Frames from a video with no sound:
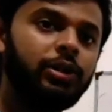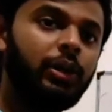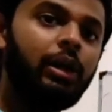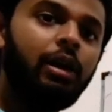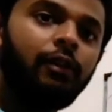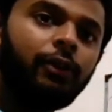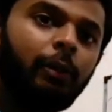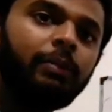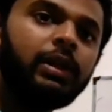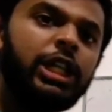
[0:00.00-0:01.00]
So
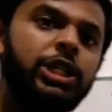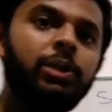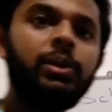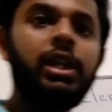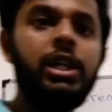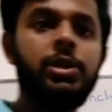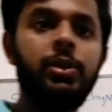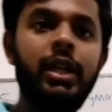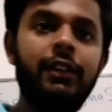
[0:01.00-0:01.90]
from tissue to tissue,